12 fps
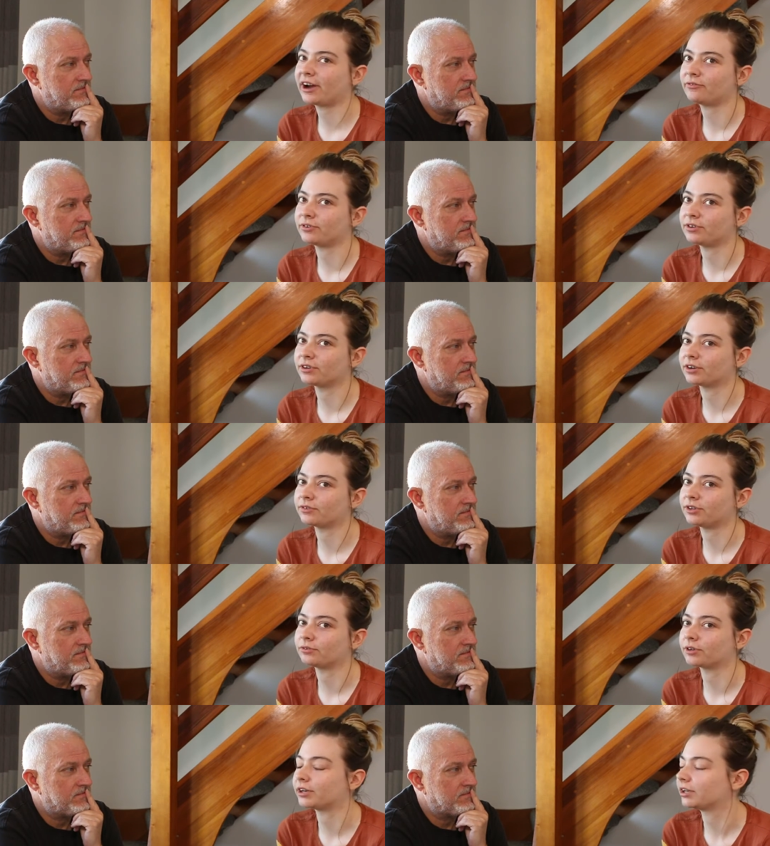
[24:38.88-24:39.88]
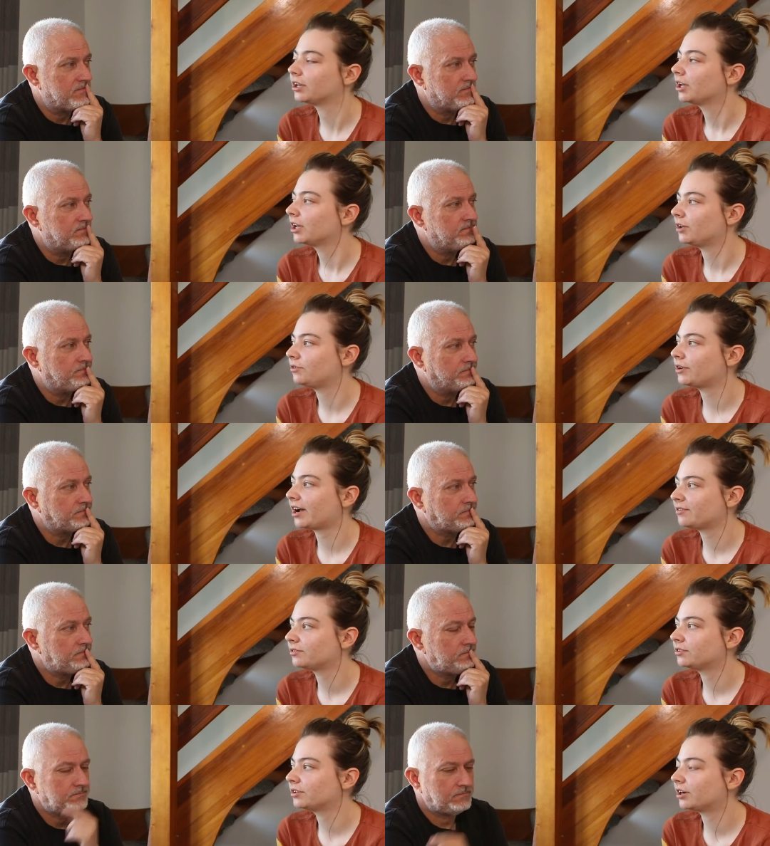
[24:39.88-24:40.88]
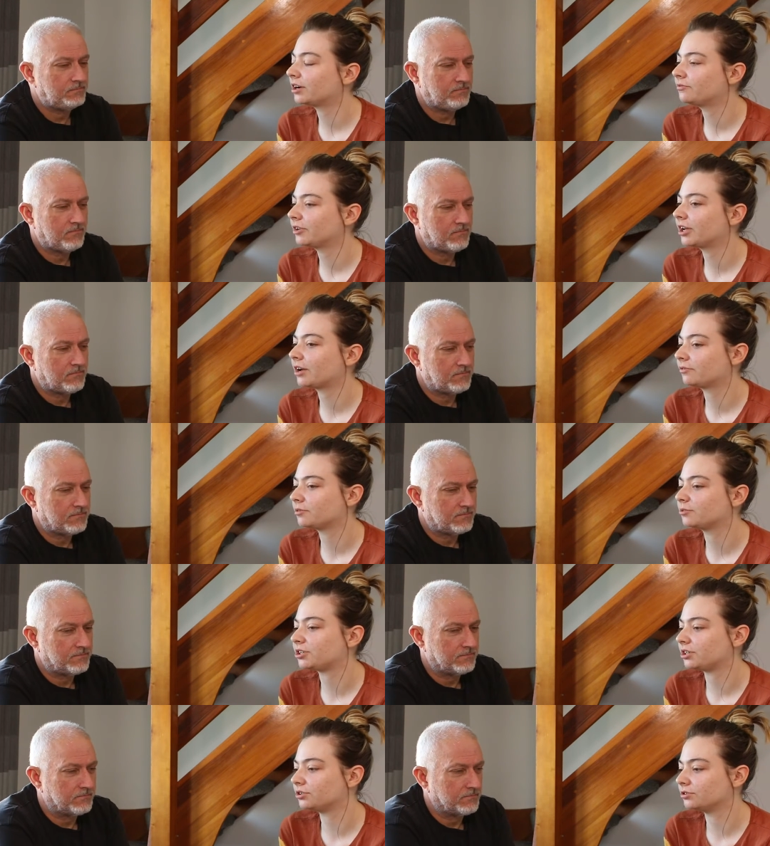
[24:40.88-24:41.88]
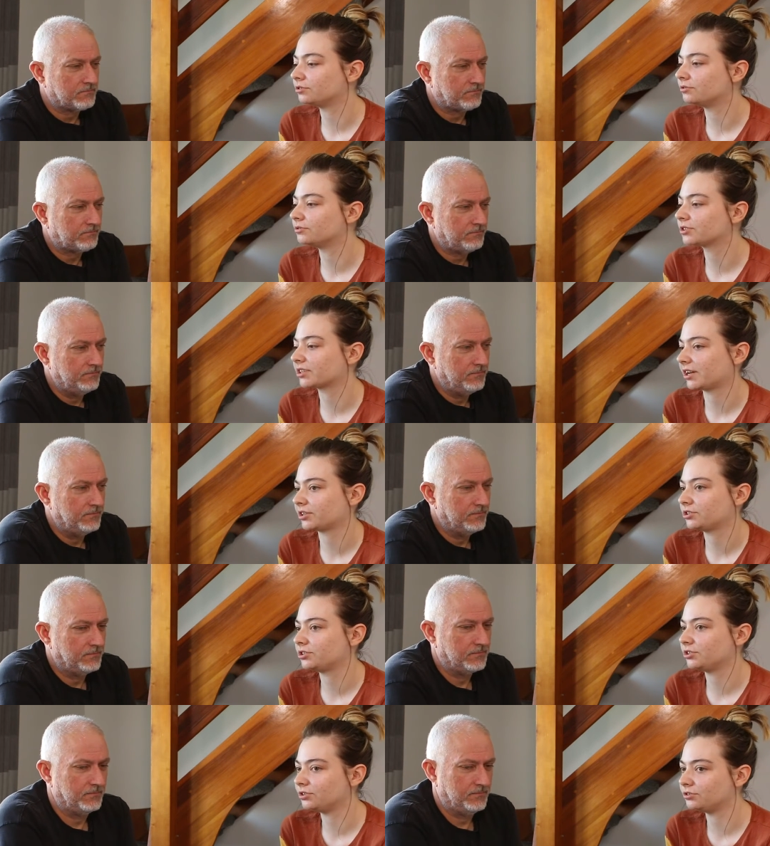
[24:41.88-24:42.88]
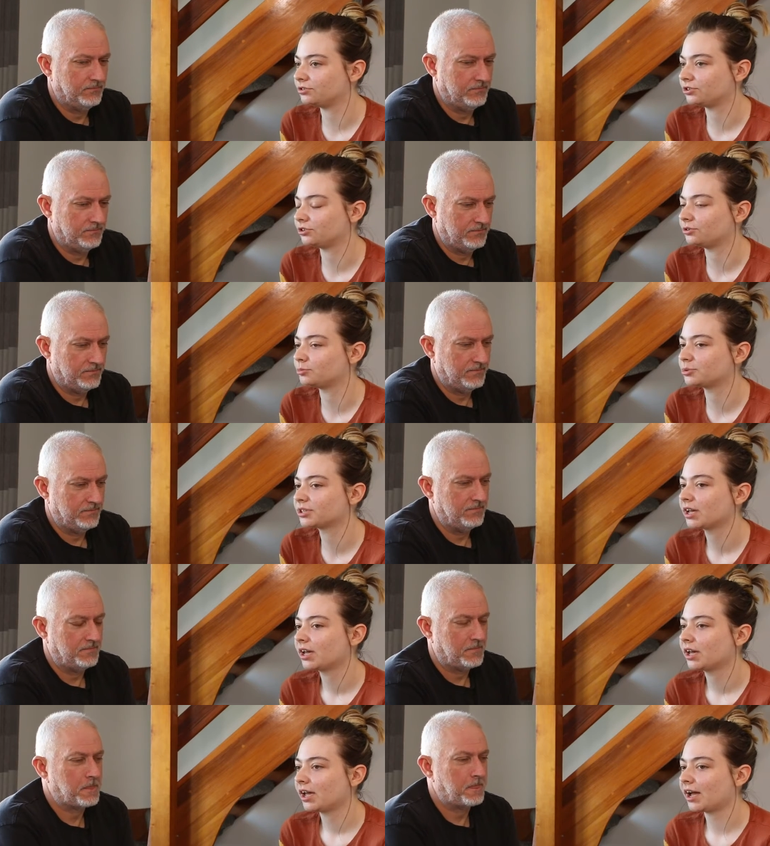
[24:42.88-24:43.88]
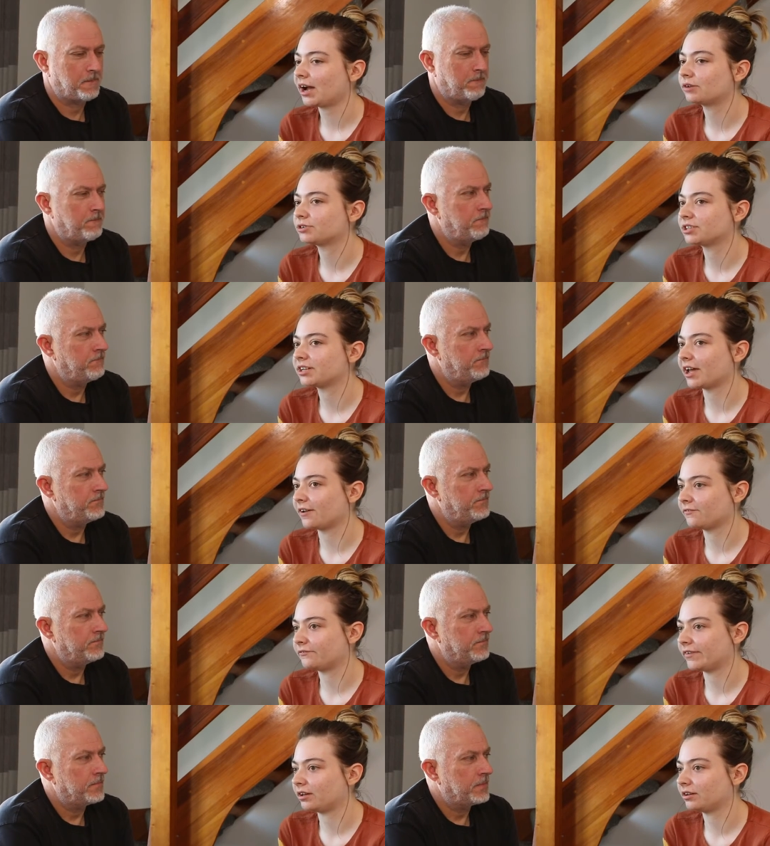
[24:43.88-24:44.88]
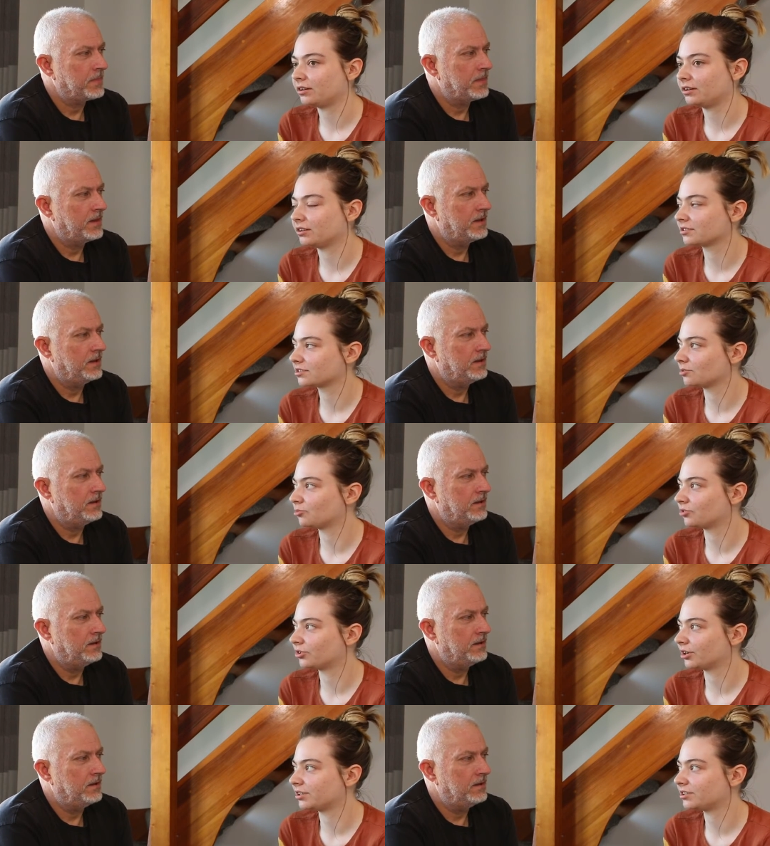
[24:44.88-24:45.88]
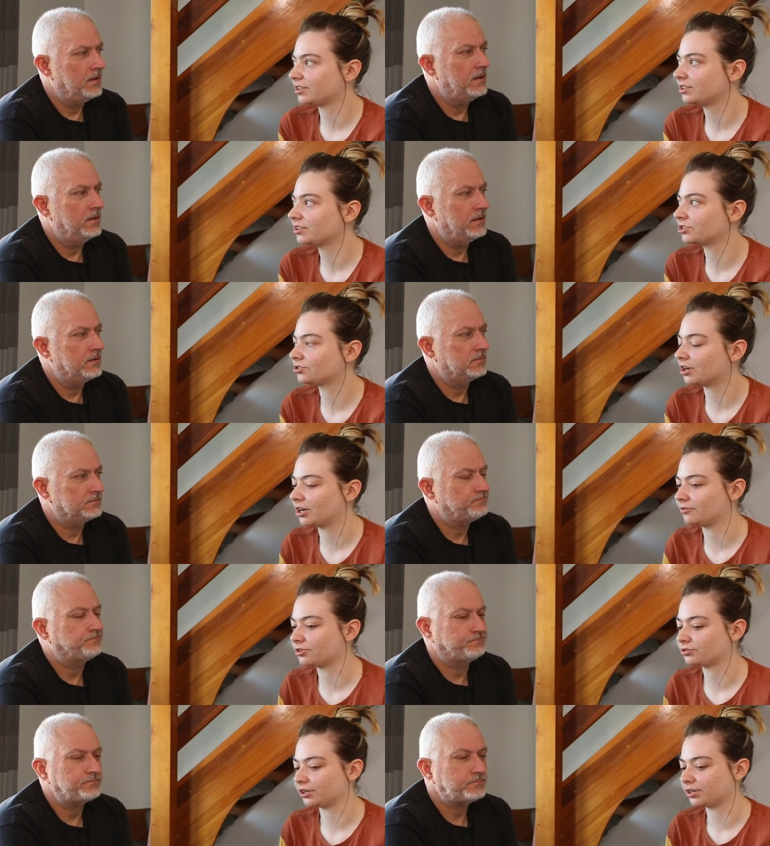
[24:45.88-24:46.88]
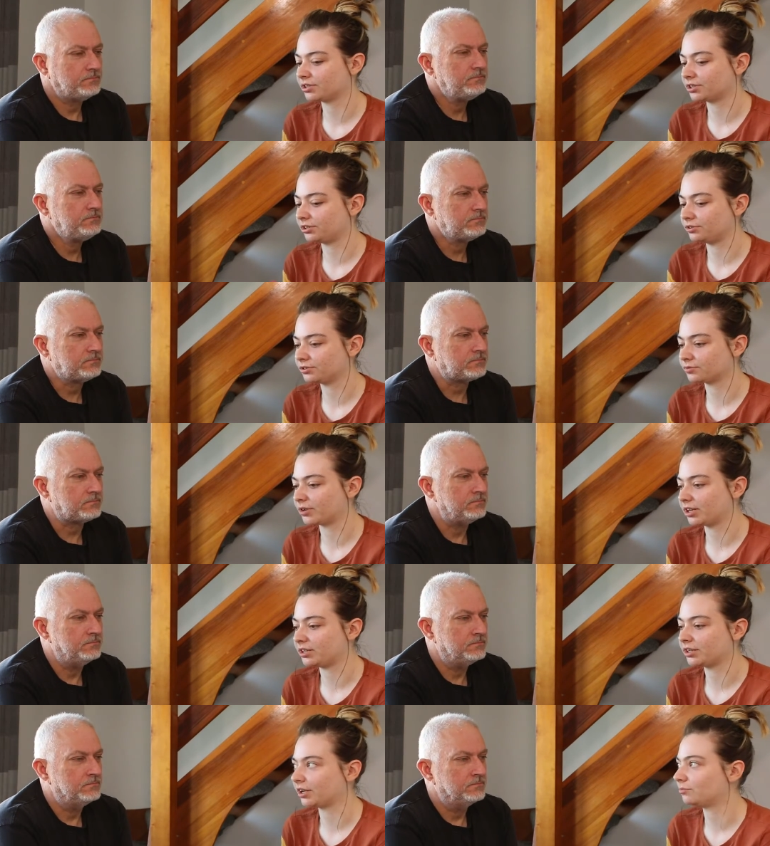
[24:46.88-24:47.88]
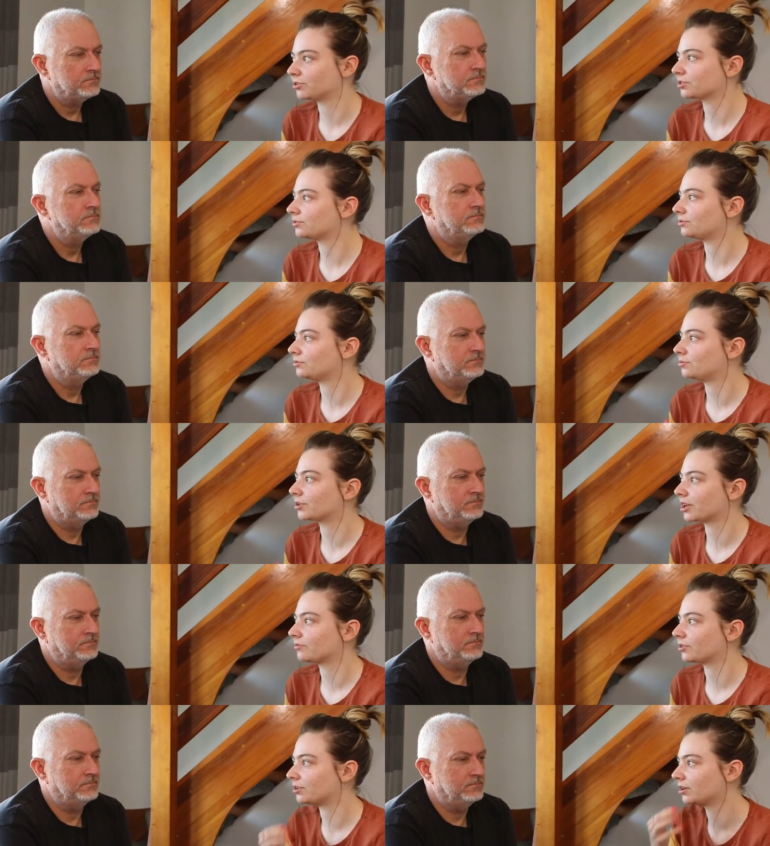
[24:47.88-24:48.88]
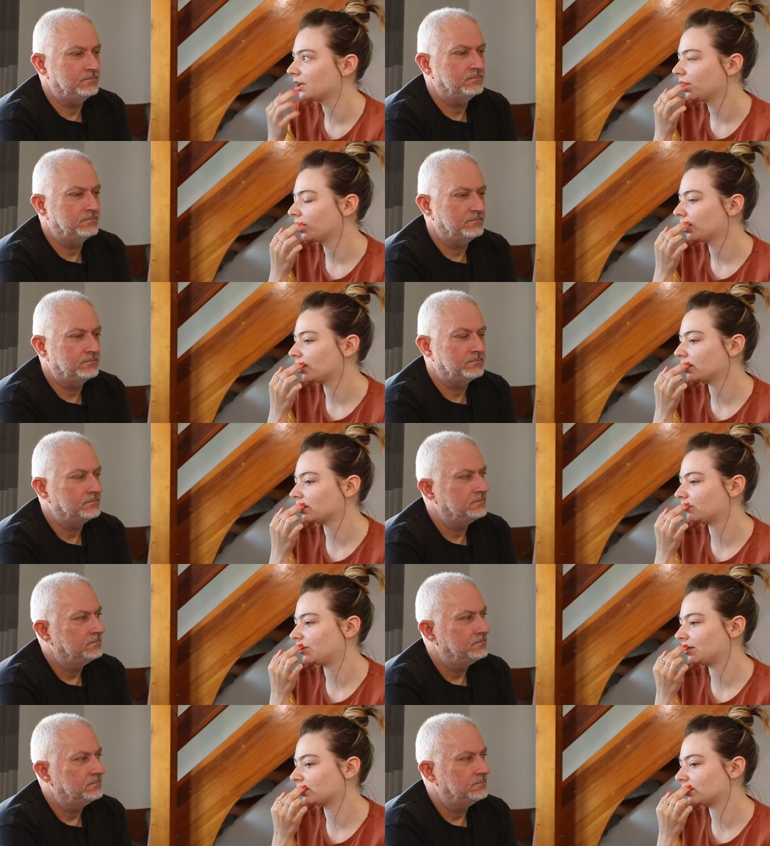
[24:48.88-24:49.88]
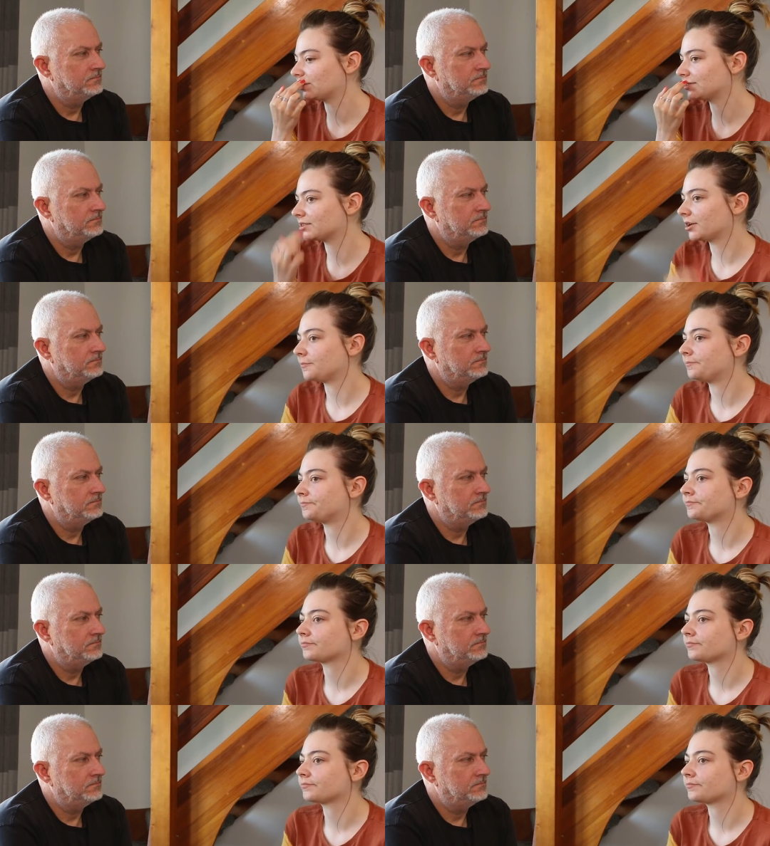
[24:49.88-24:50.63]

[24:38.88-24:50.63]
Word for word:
Speaker 1: you haven't, I think you're lying. If you haven't, I think everybody Googles slash YouTubes how to get fit in some variety because you're either trying to lose weight, gain muscle, whatever. Mm. And I think there's um,